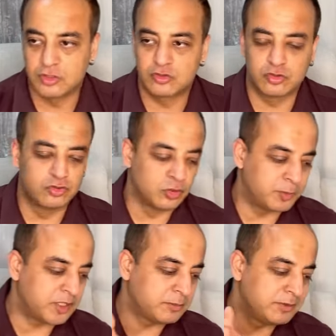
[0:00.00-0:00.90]
So
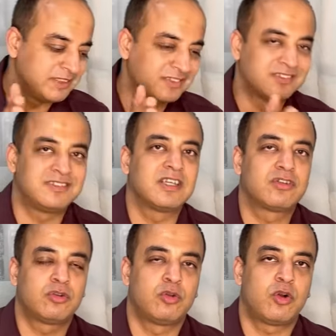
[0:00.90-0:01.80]
Jupiter being the
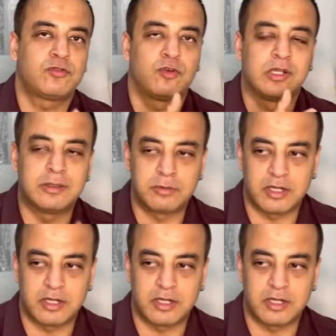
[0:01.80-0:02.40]
sixth lord for Libra